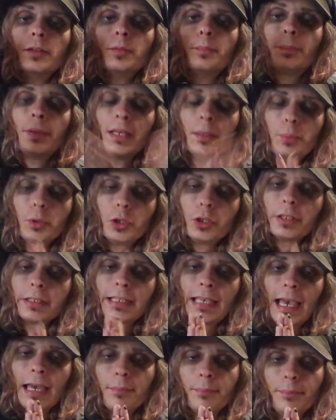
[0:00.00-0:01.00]
People
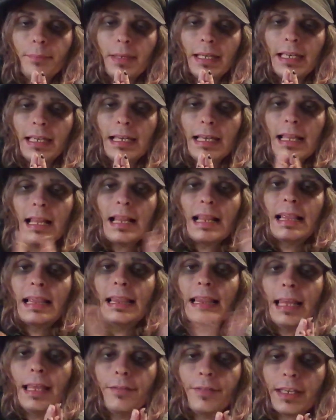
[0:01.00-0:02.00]
can be
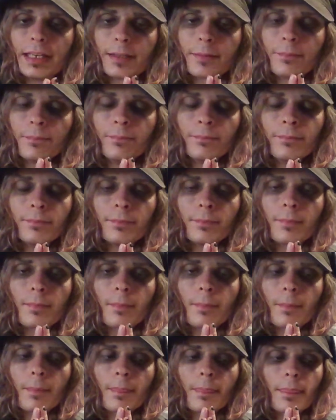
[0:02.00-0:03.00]
living
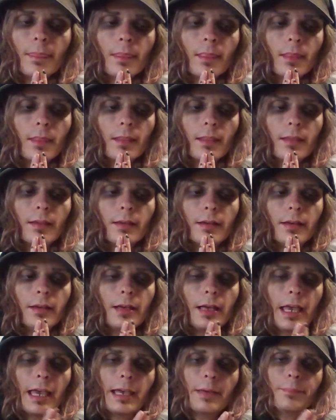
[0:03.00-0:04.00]

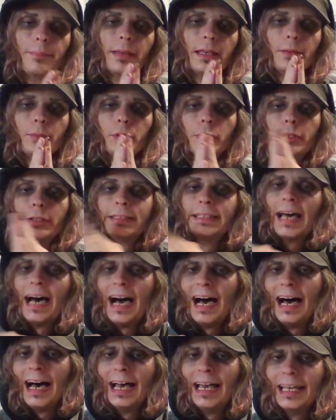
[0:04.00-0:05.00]
and people
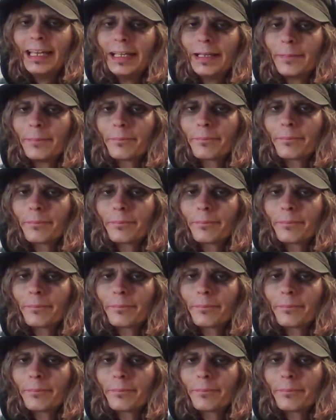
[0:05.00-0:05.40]
die,